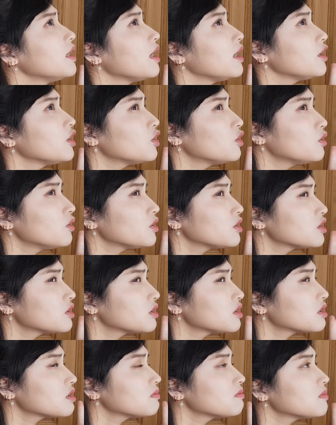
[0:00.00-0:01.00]
I not
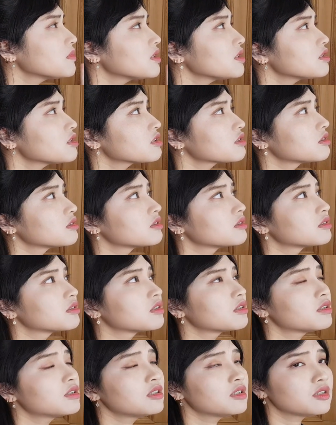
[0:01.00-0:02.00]
just
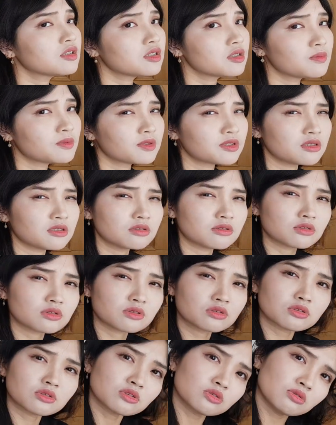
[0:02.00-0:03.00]
mention antibody
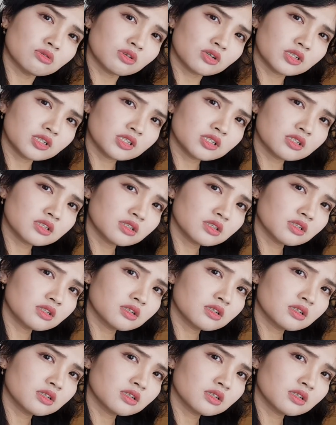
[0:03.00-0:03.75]
twice?